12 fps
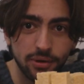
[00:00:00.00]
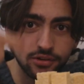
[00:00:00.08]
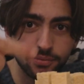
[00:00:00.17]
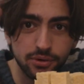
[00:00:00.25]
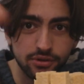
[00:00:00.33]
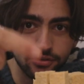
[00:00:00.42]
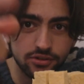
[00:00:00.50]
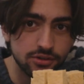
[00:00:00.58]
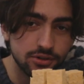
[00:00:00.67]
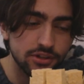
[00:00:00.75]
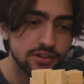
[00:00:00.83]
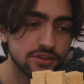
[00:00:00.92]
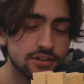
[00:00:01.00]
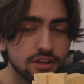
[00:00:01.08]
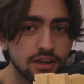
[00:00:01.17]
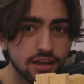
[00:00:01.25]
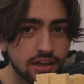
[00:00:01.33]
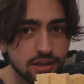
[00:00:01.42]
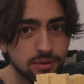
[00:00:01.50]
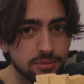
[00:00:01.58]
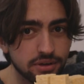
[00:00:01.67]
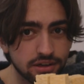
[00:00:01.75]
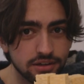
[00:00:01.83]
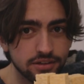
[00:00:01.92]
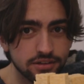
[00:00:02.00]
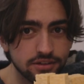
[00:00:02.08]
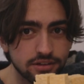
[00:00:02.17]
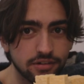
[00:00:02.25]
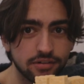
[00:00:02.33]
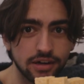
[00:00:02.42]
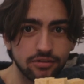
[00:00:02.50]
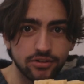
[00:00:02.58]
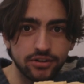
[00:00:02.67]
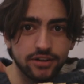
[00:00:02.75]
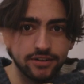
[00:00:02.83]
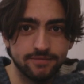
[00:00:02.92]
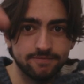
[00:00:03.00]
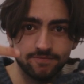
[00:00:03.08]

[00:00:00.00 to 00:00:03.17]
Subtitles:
Supposed to do this because I've never done